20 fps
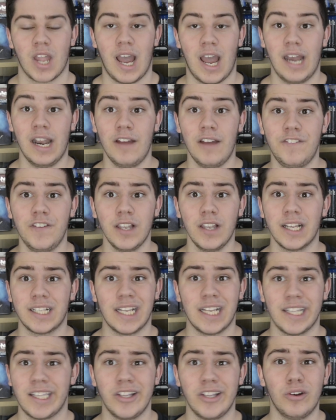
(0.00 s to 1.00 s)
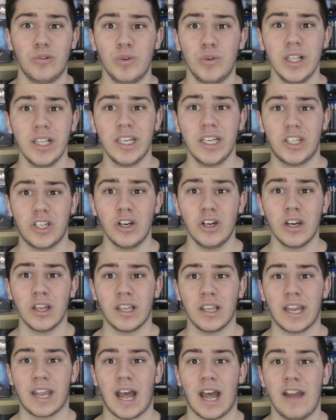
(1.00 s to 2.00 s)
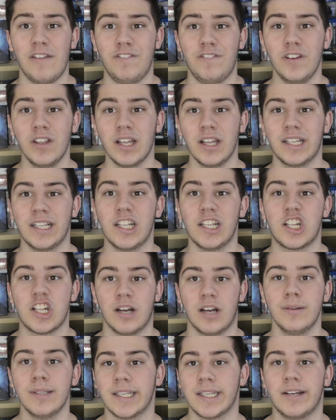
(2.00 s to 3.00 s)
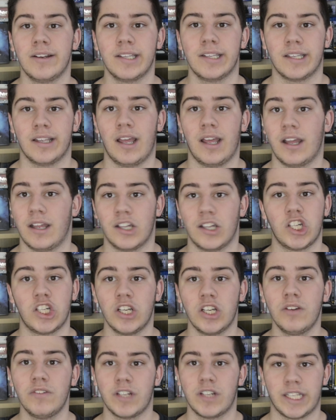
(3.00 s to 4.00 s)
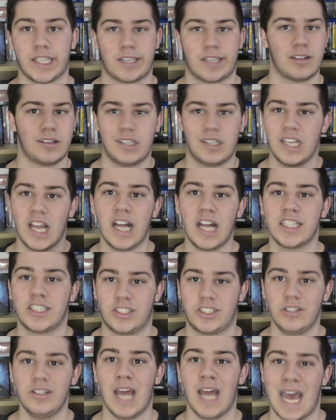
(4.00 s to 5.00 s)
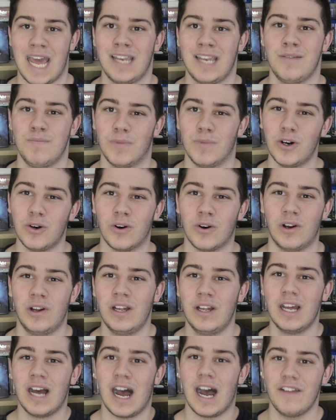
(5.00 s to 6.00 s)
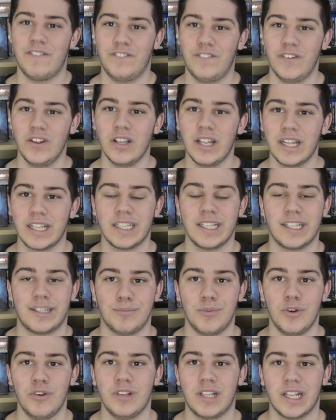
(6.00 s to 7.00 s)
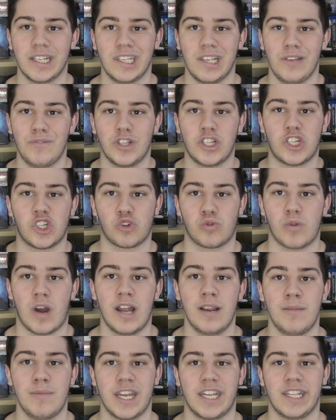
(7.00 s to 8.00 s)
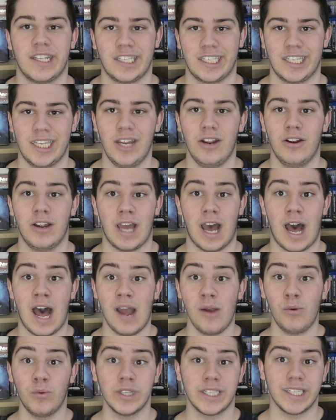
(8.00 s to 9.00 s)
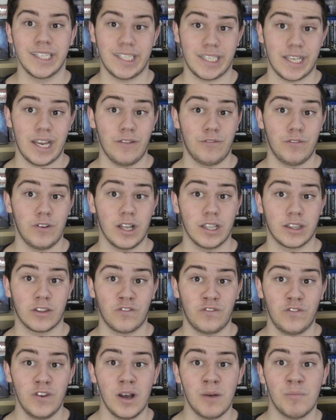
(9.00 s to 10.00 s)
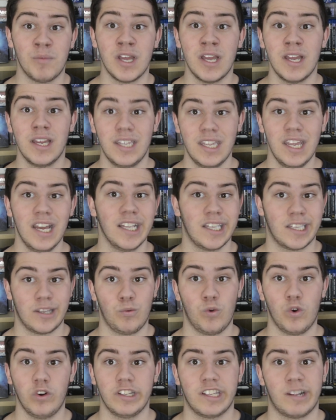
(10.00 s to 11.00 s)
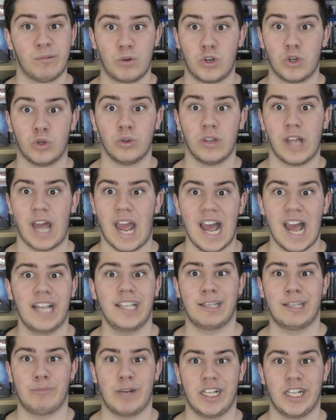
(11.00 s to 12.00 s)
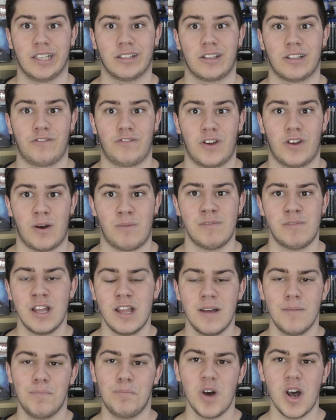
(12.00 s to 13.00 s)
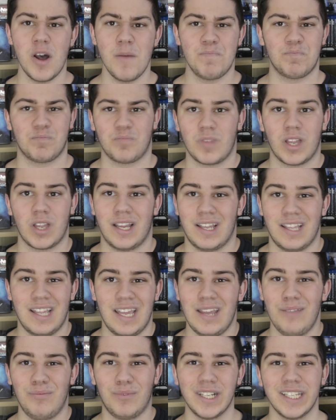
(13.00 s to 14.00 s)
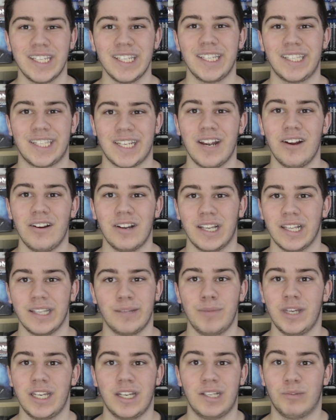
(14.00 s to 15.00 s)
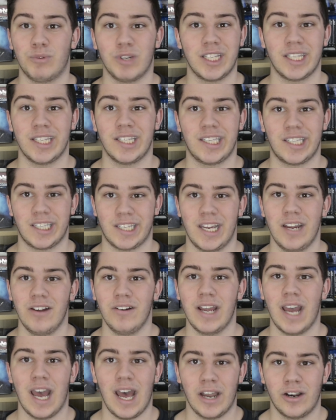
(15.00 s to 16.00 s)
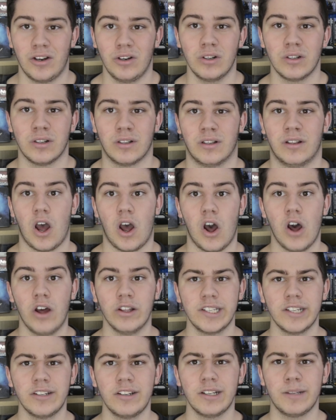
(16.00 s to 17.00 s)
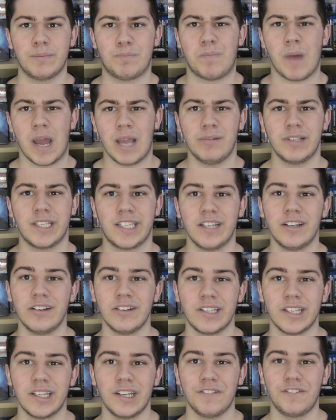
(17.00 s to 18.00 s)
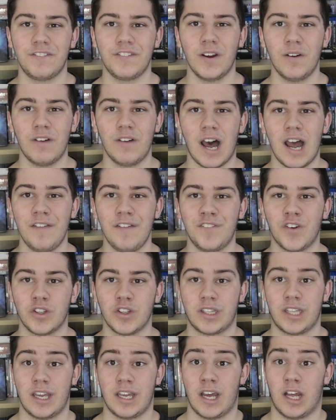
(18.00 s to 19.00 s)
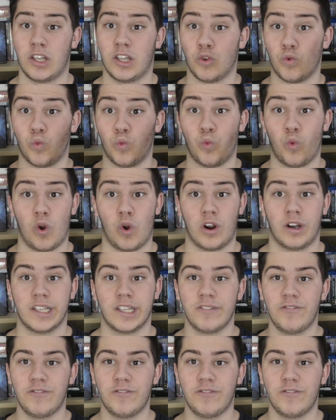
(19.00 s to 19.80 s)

And I feel like that's not really good. Like, I feel like these jump scares should have just not do that anymore. I feel like this movie doesn't even try to make it scary. I wasn't scared throughout the film. Yes, there were some cool aspects of the film, but it wasn't scary. It doesn't mean that it wasn't scary at all. Also, there's babysitters in the film. I thought they are the worst.